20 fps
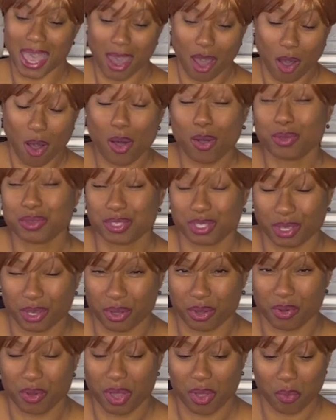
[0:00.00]
Also,
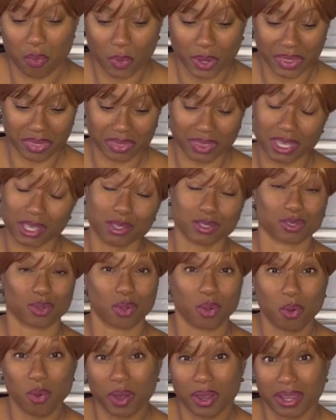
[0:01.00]
when things are
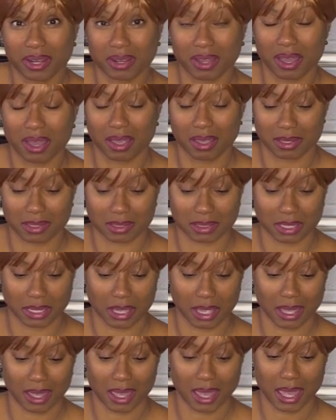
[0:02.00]
organized,
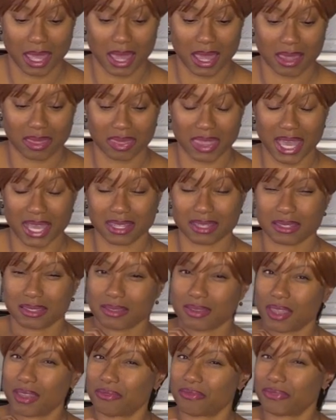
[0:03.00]
that
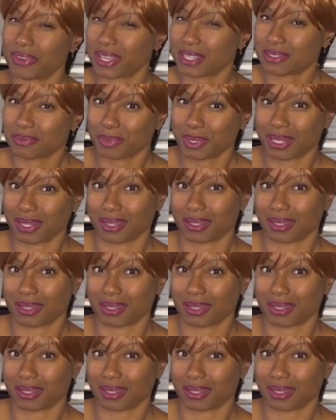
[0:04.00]
investment in